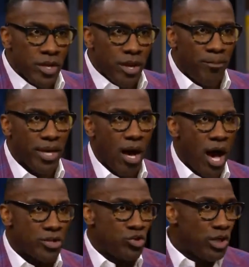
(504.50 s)

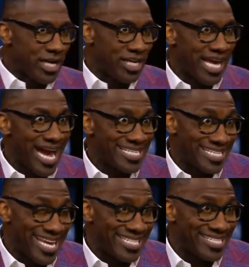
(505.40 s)
Because you look at the guys at
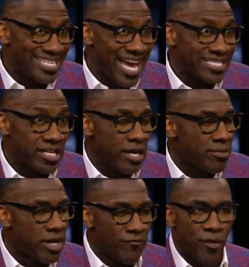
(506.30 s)
Texas Tech, Skip,
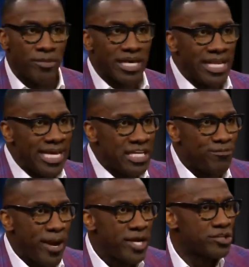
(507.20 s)
from the
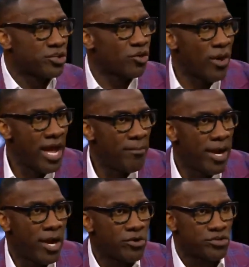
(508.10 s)
Kingsbury to the Graham
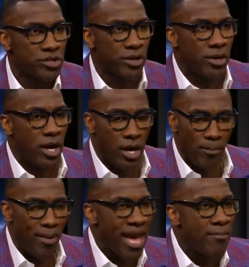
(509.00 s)
Harrells to the
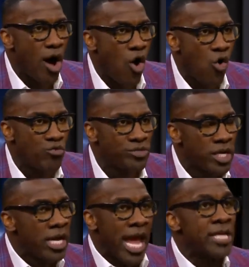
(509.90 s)
Pat Mahomes,
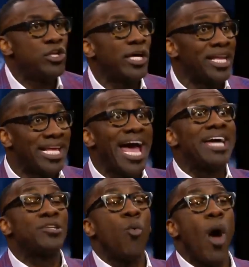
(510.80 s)
and you look at the
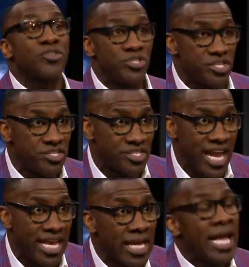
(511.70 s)
guys at Washington
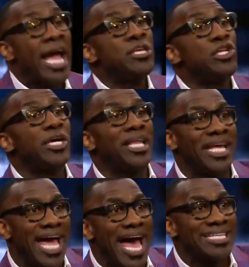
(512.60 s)
State, and you look at the
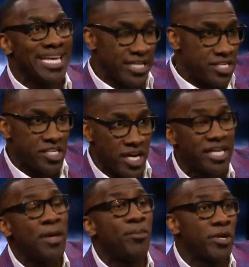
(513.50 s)
guys at Kentucky
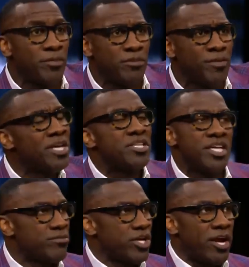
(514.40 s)
that put up these,
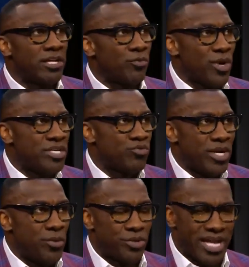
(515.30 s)
Skip, Jerry Lorenz, when
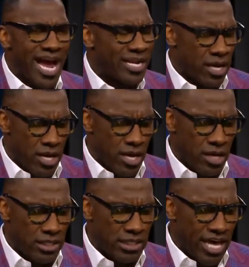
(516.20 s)
he retired,
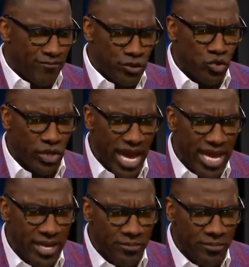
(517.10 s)
left UK,